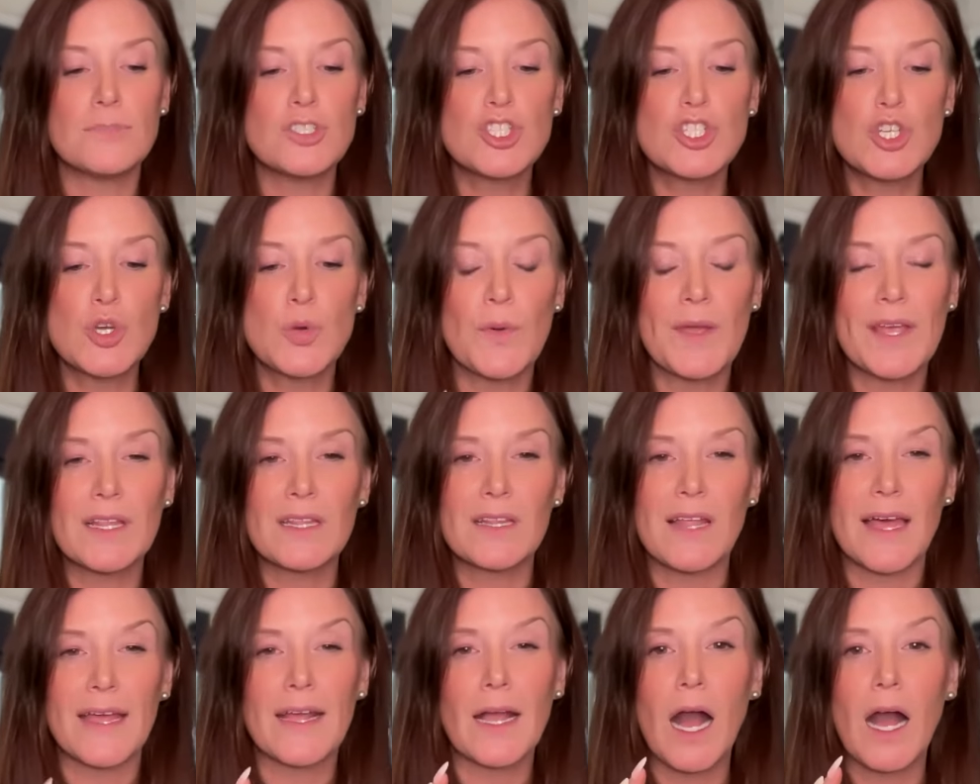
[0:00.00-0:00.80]
doing
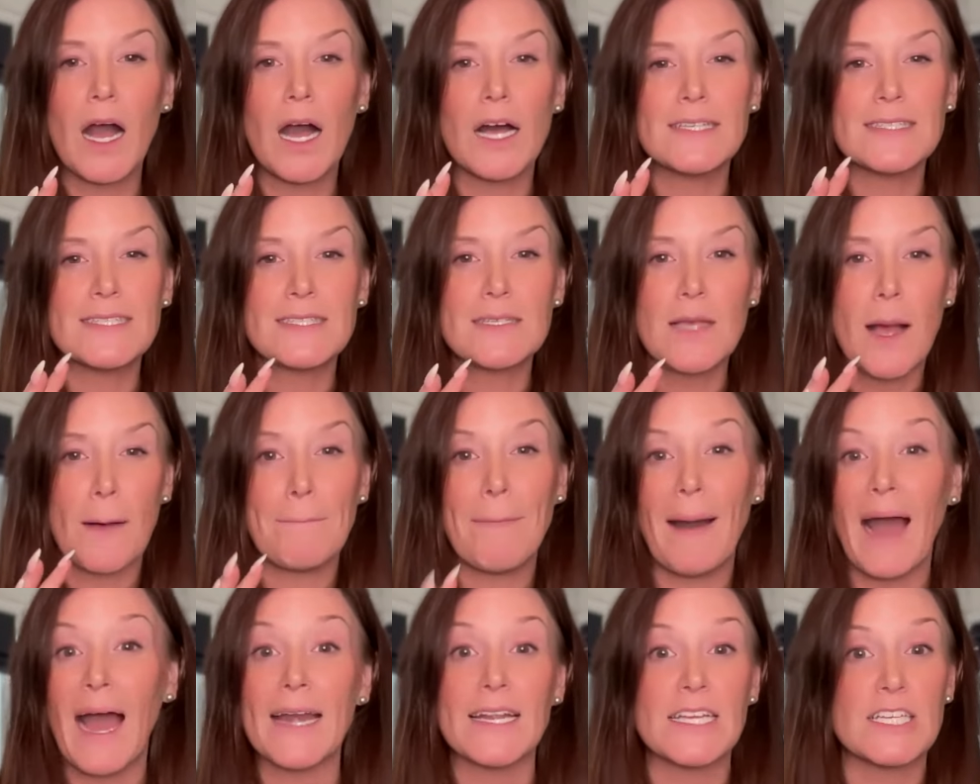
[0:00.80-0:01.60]
like a
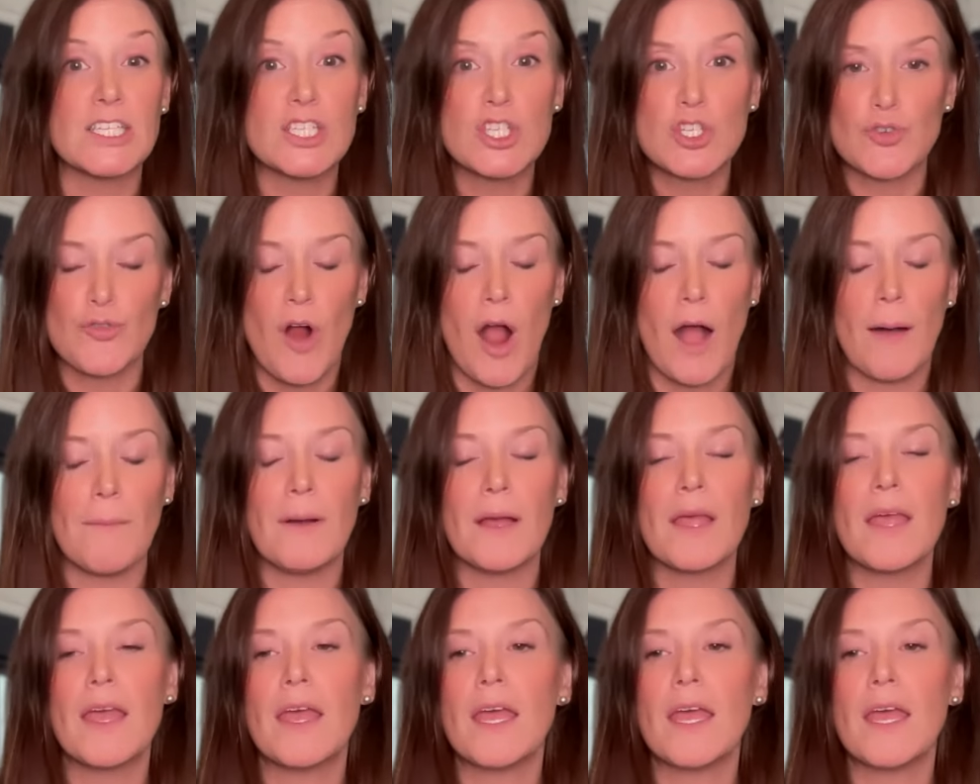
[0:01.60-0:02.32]
body scrub.